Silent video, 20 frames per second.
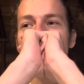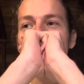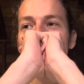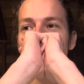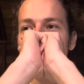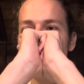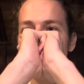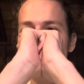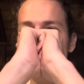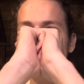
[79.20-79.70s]

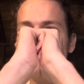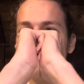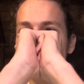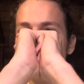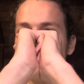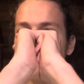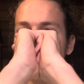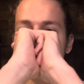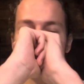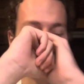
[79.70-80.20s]

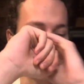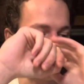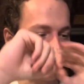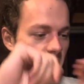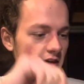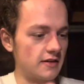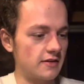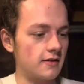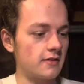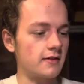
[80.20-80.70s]

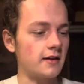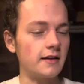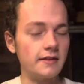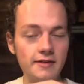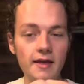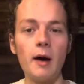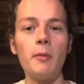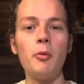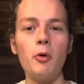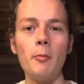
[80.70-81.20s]
this is a
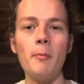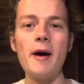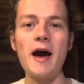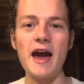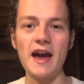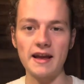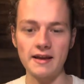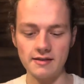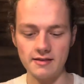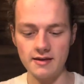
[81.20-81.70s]
double
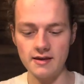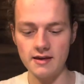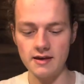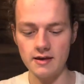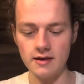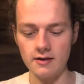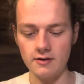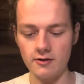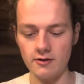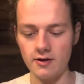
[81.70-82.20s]
bag tea,
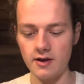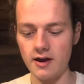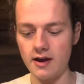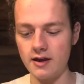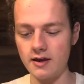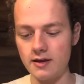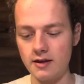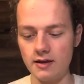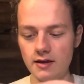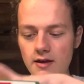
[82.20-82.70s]
okay?